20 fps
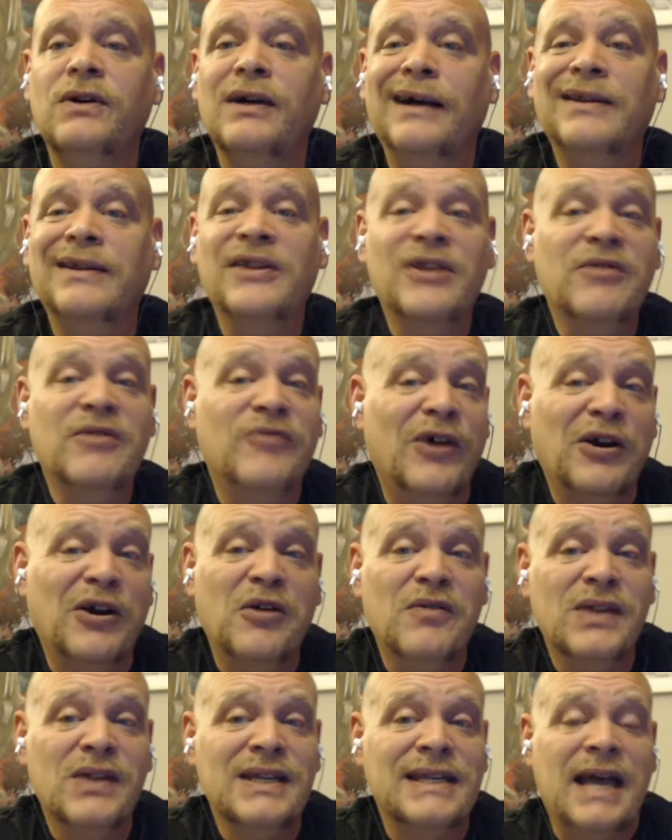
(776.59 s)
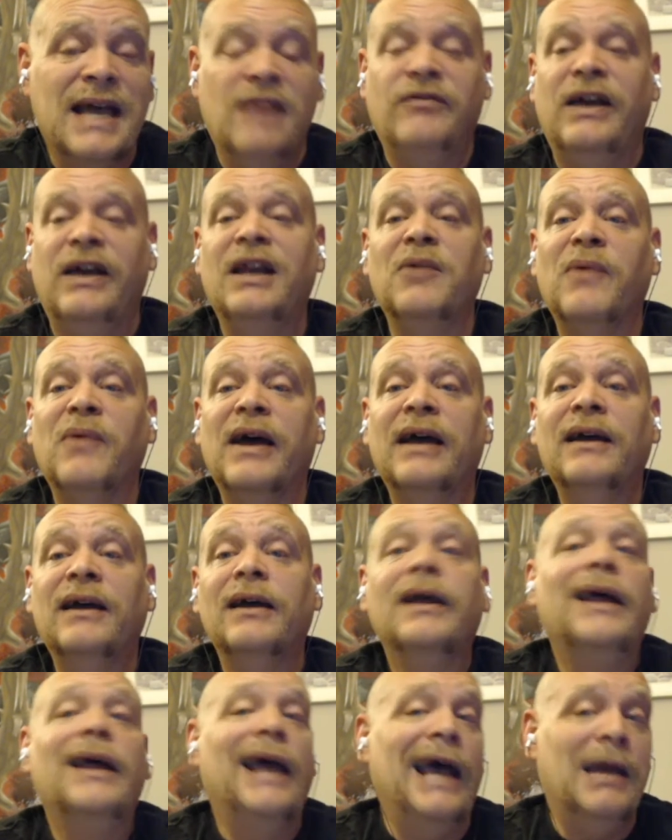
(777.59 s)
and then they fuck over the staff anyway
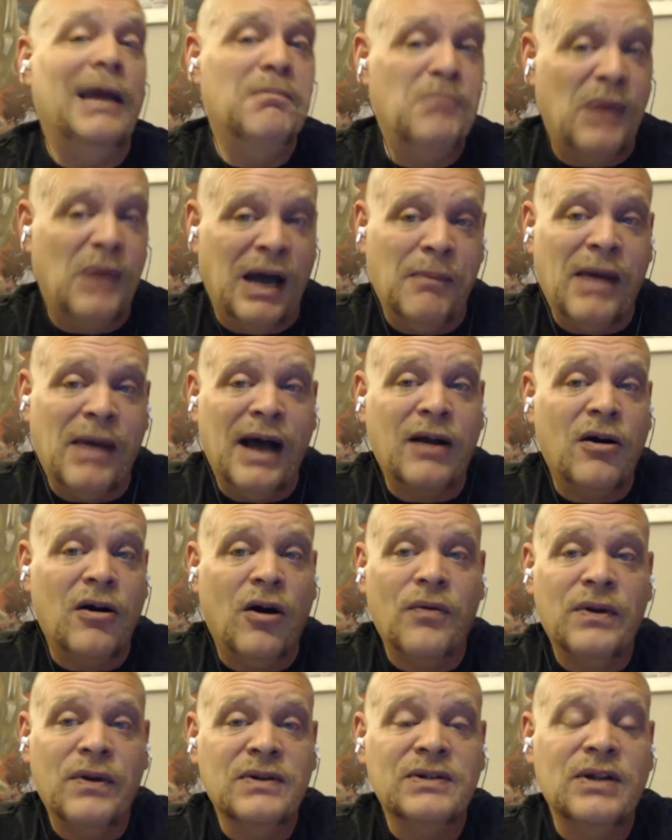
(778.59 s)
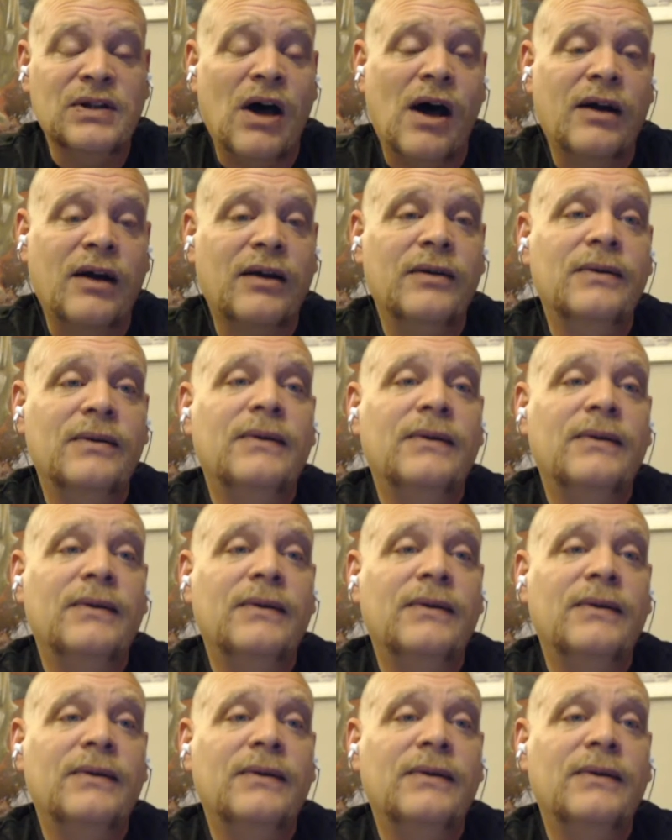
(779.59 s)
and buy back all their stock.